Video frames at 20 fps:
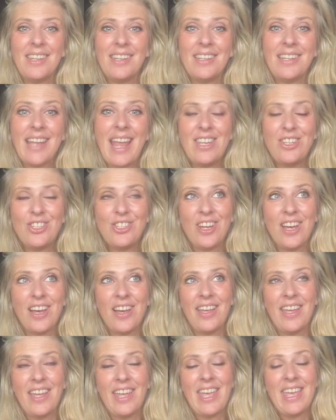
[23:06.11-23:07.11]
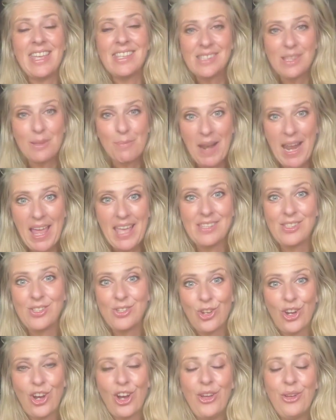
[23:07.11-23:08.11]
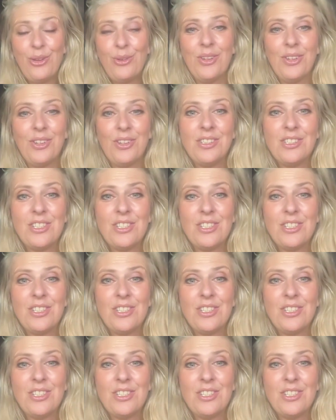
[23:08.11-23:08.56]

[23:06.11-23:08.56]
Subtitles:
nature is the place to go